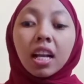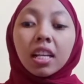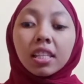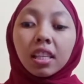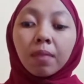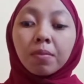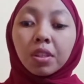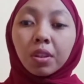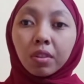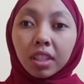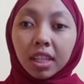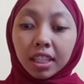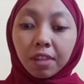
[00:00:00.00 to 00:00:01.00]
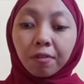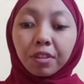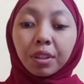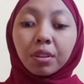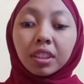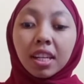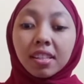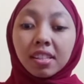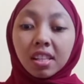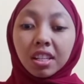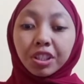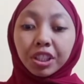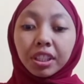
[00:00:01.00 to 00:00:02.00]
Some scholars view
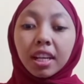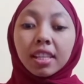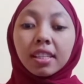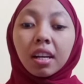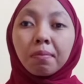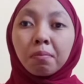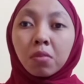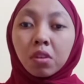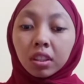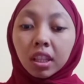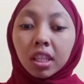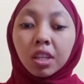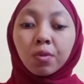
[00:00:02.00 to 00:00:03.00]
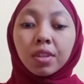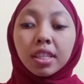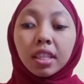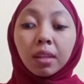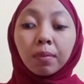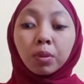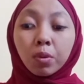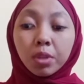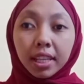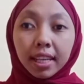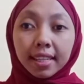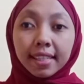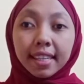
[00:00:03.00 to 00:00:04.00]
translation as a more linguistic
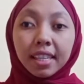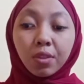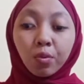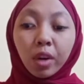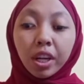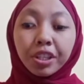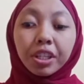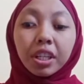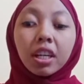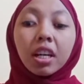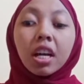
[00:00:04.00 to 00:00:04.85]
process in which